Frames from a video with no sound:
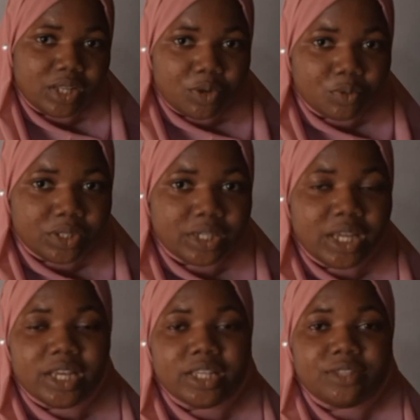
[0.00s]
Darwin.
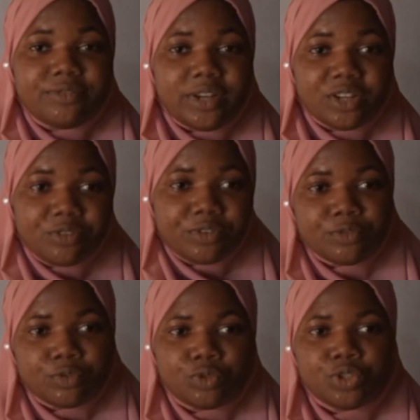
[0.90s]
Is the father of
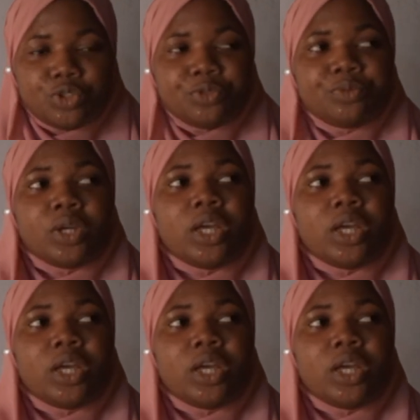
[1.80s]
evolution.